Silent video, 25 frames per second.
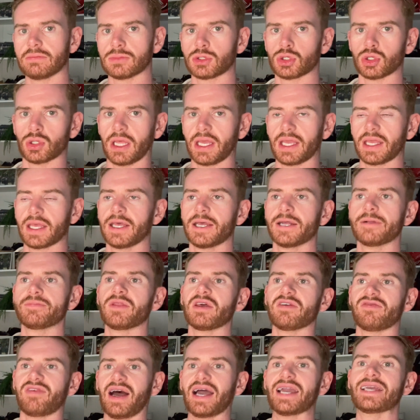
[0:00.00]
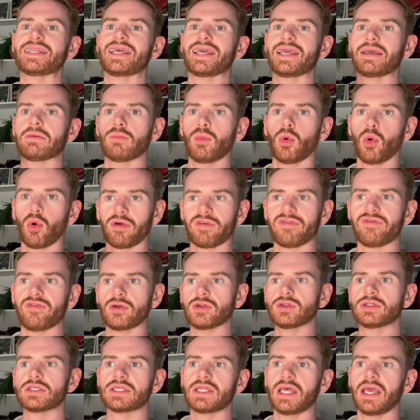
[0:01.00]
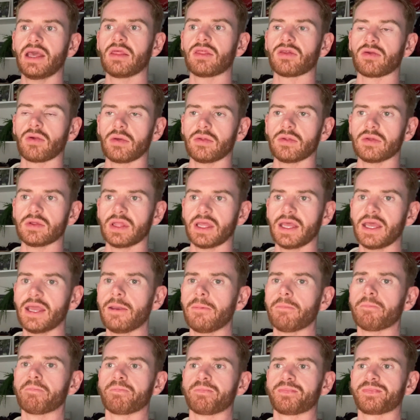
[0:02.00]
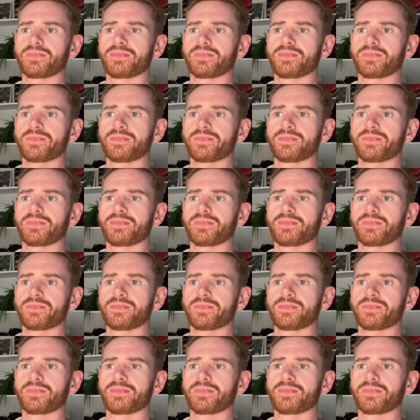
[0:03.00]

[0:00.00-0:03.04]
So like if I ate more food today throughout the day,